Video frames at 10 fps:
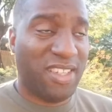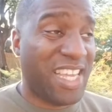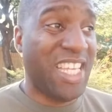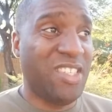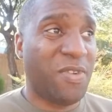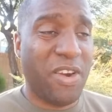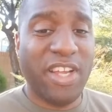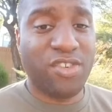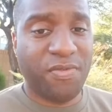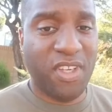he's very
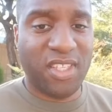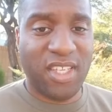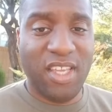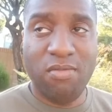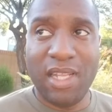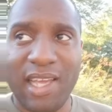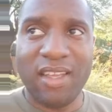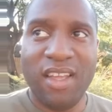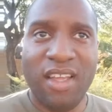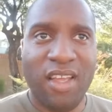introverted. He'd be like,
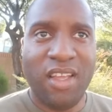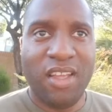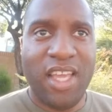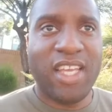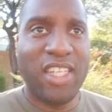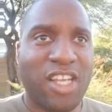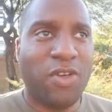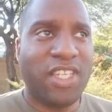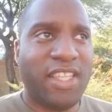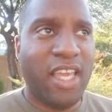hey, Guts, how
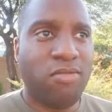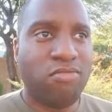was your day?